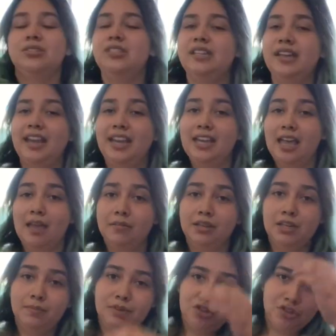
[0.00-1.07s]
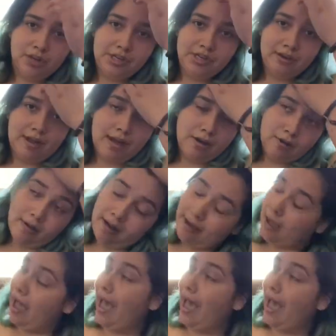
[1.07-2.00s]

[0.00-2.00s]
today I'm going to be showing you how